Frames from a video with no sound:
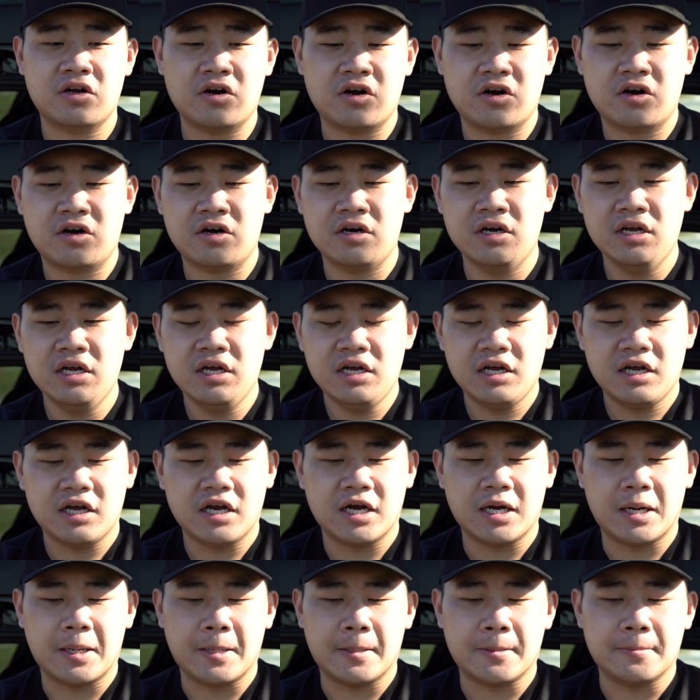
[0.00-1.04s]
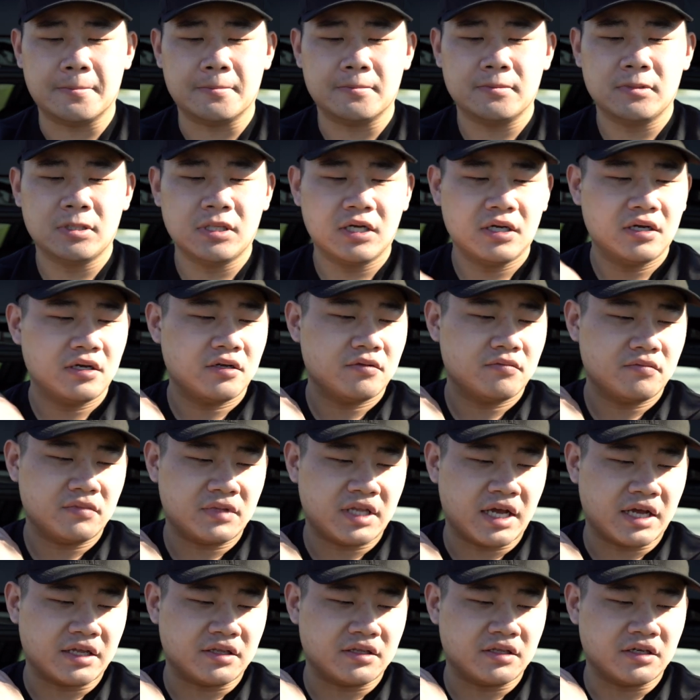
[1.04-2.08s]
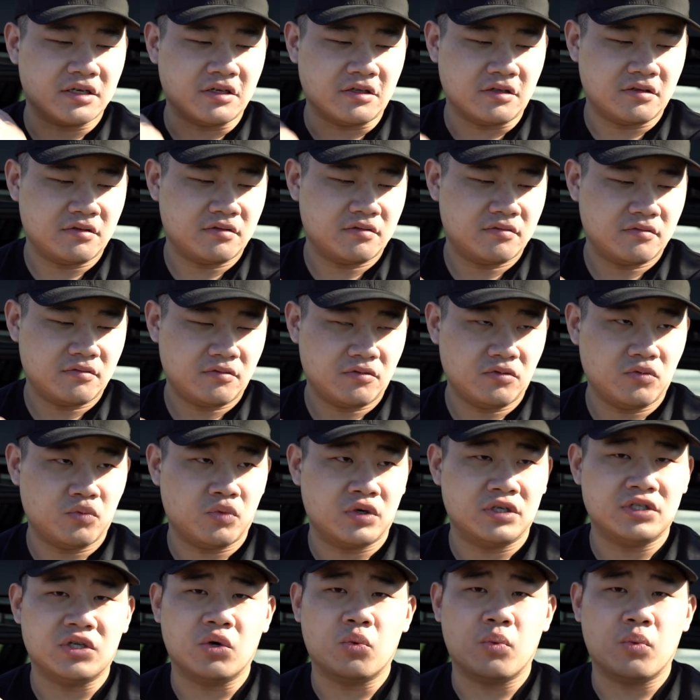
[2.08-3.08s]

car, that one of the